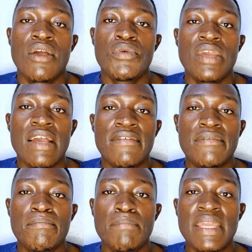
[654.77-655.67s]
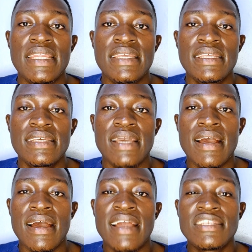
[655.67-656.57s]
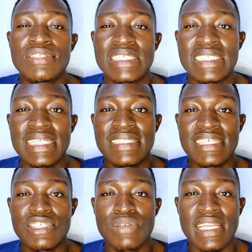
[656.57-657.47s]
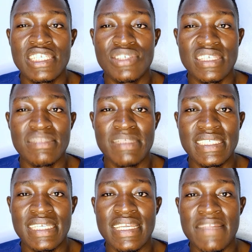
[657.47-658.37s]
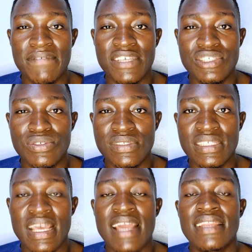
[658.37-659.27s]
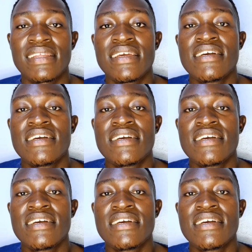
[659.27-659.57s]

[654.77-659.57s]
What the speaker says: we have many untreated sexually transmitted infections and